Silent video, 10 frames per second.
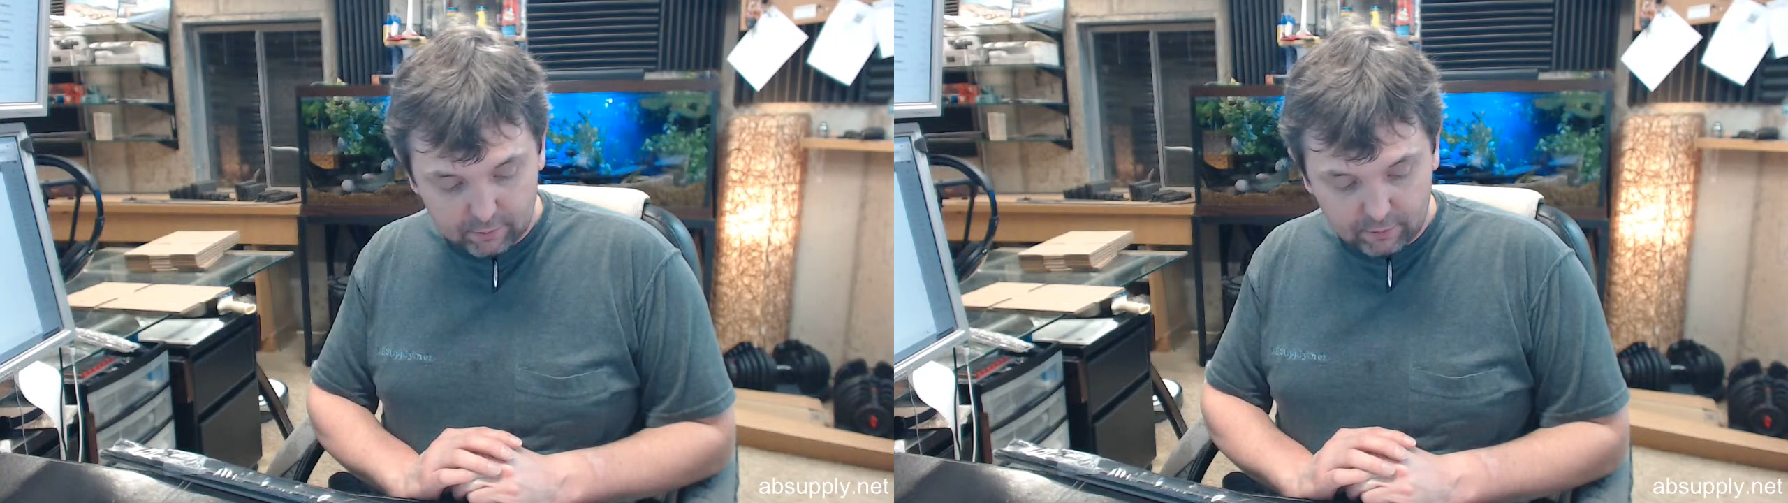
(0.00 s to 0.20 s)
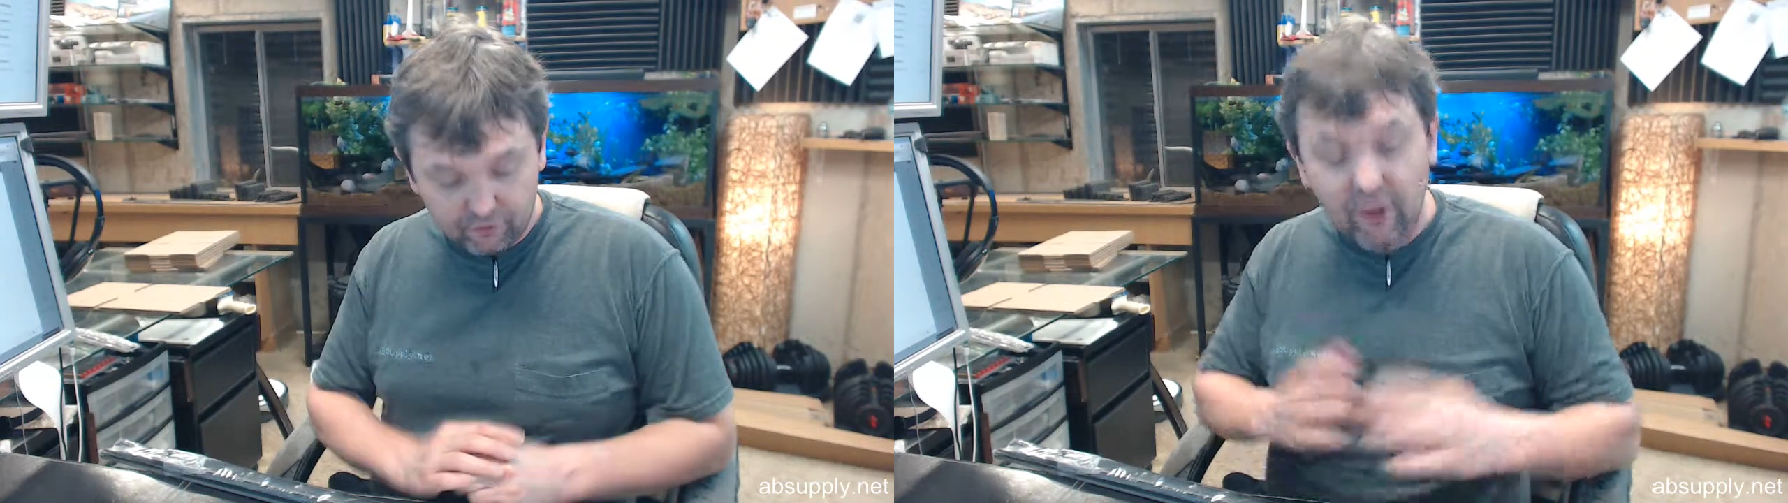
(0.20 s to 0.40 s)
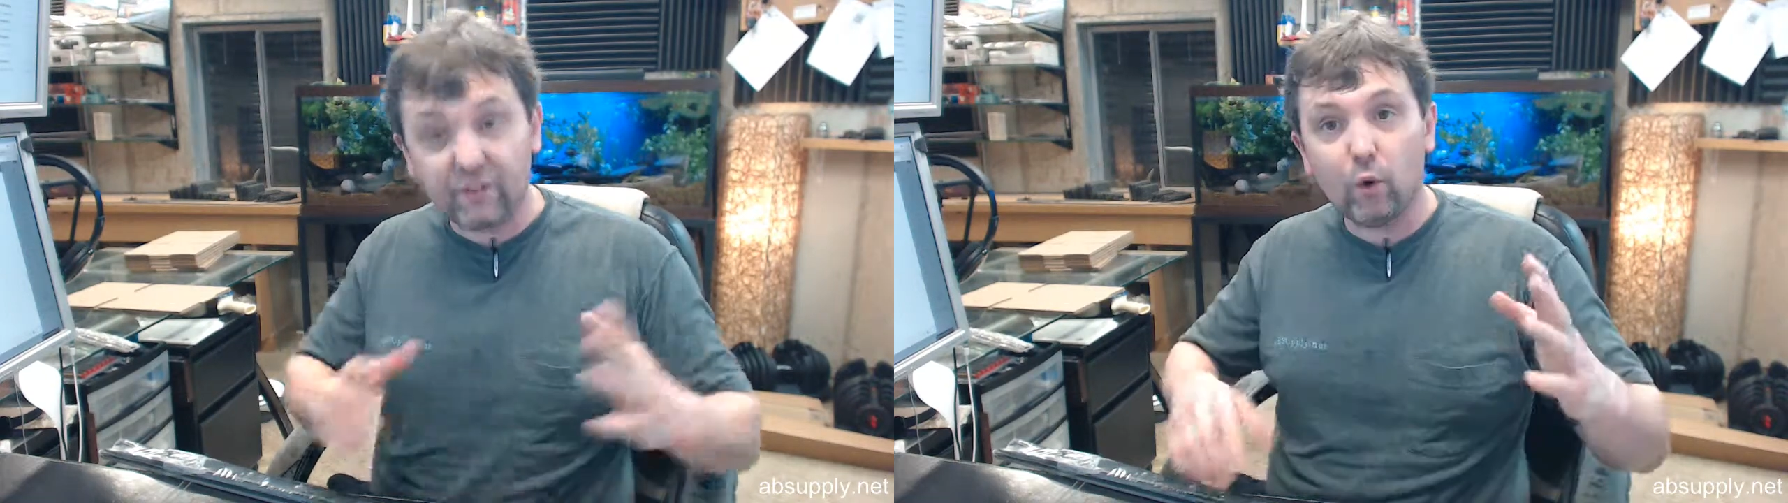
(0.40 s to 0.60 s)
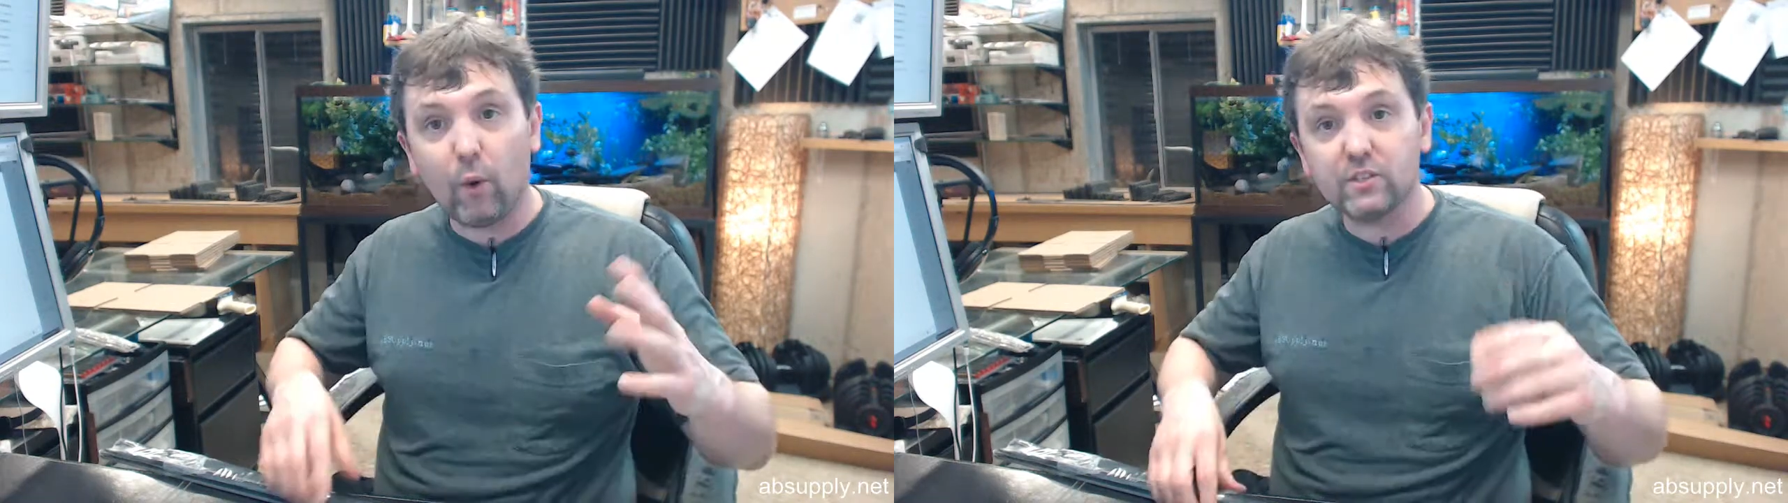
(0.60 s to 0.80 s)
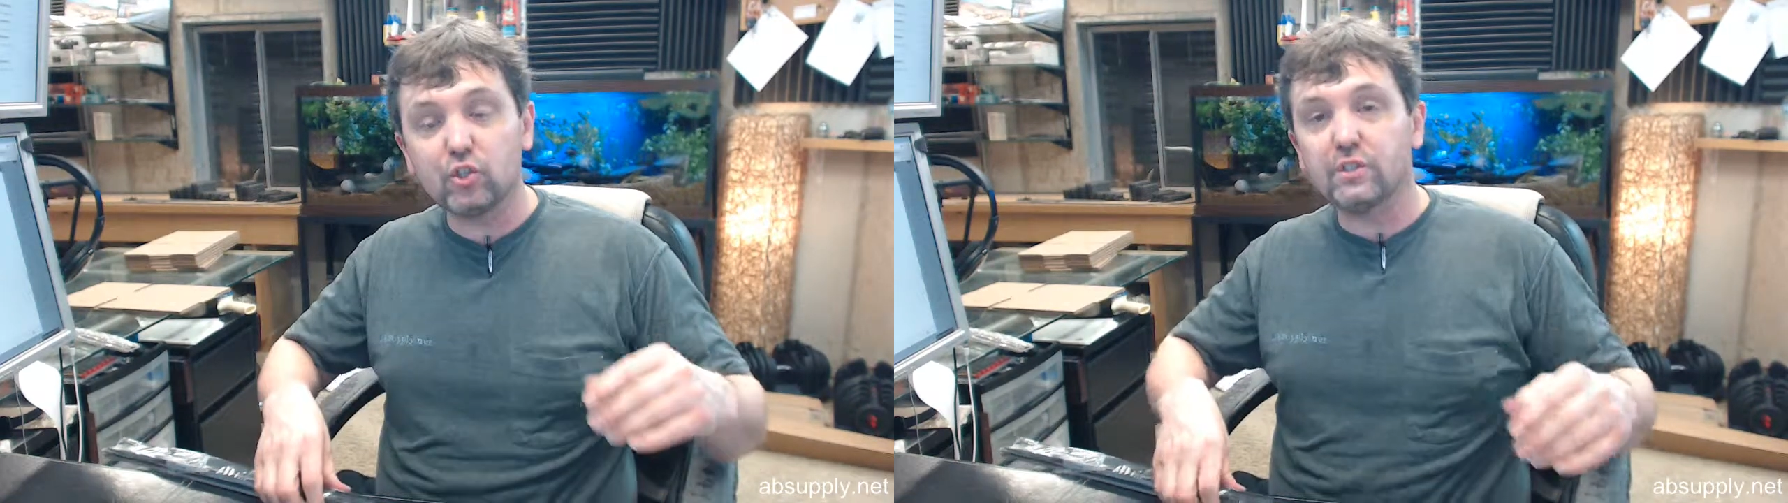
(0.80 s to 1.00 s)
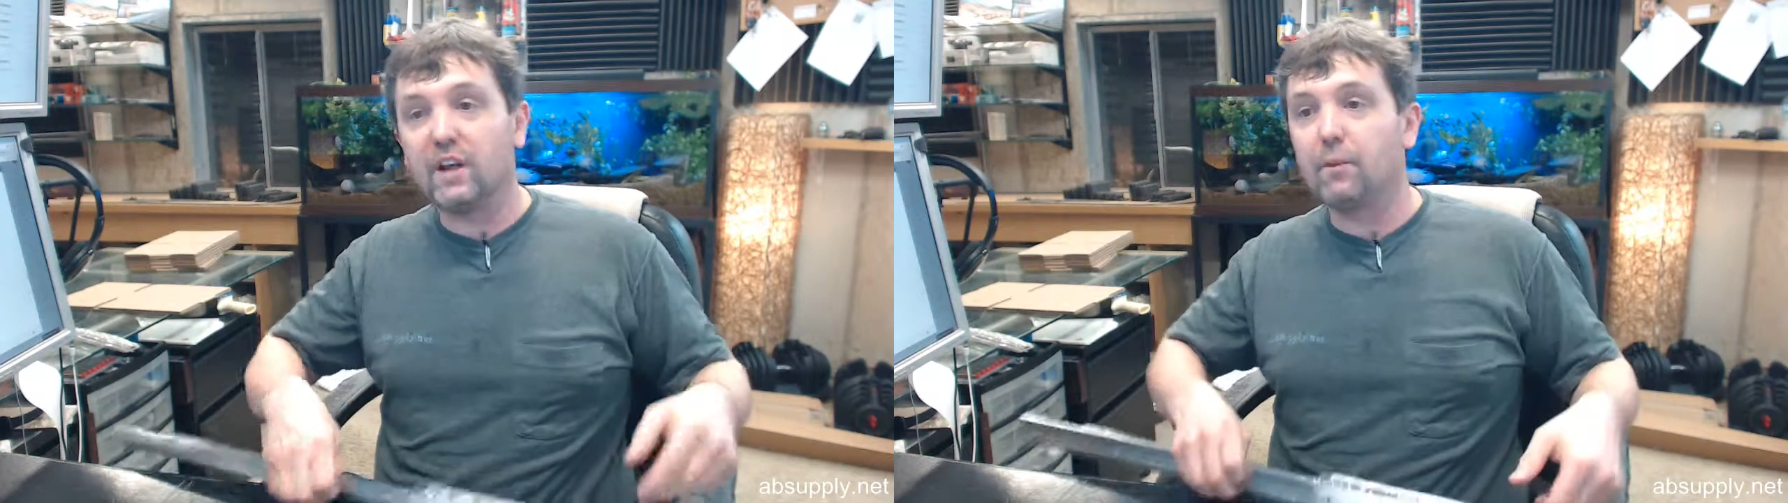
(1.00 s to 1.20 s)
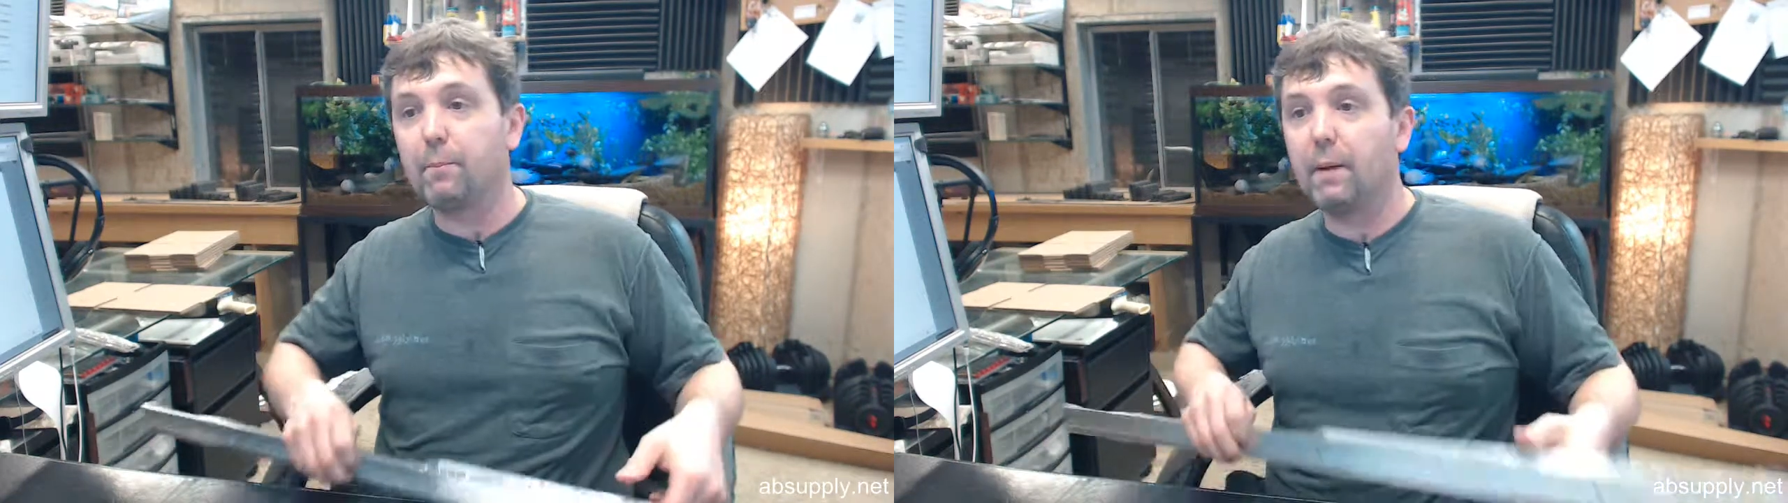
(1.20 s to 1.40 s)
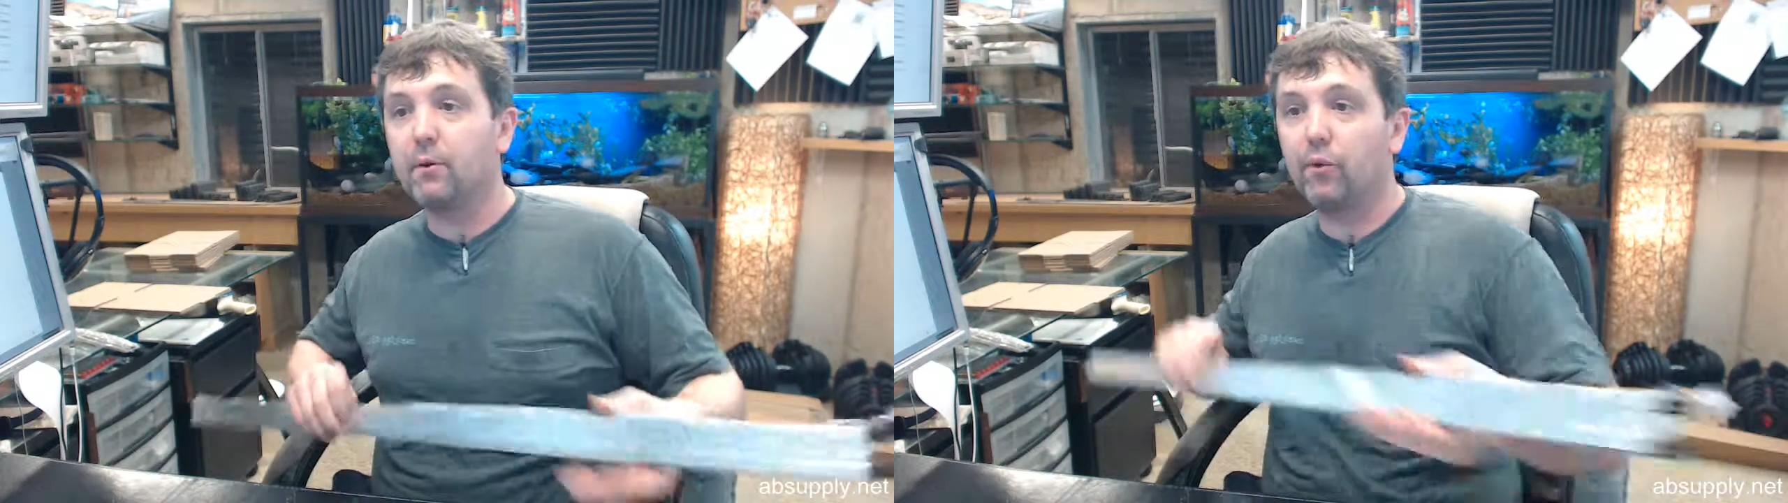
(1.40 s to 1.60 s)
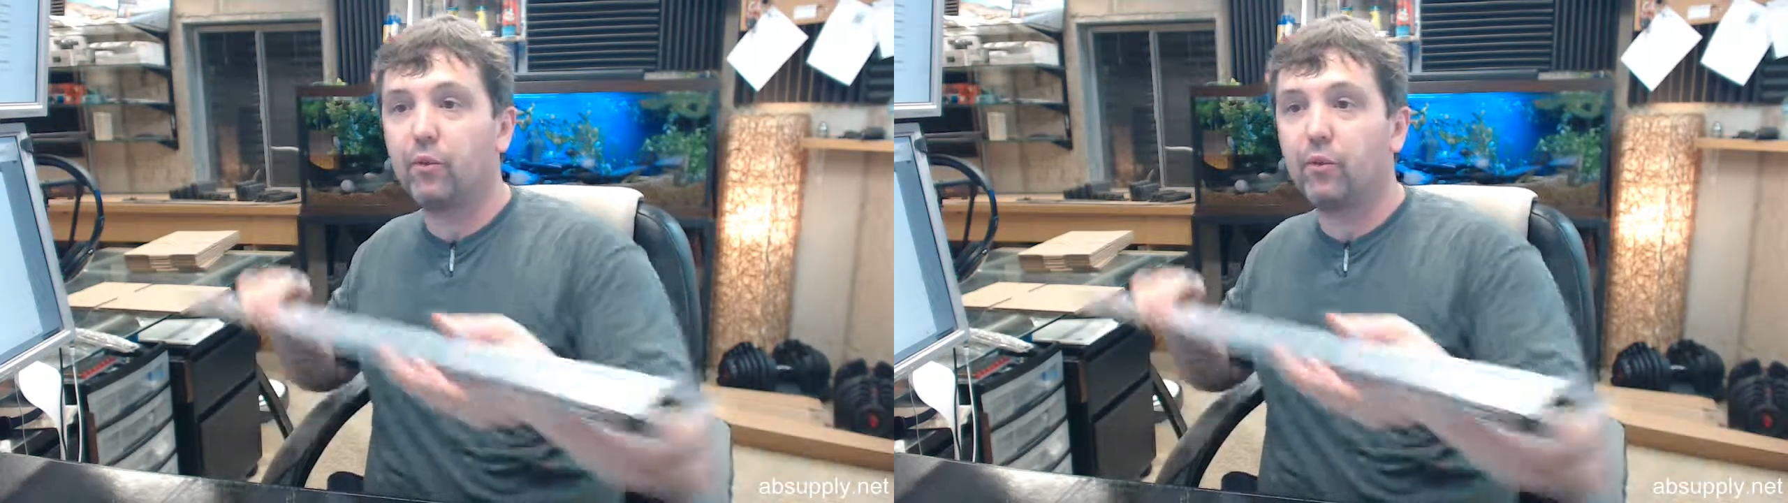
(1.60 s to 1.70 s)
if you have any questions on the Pemko,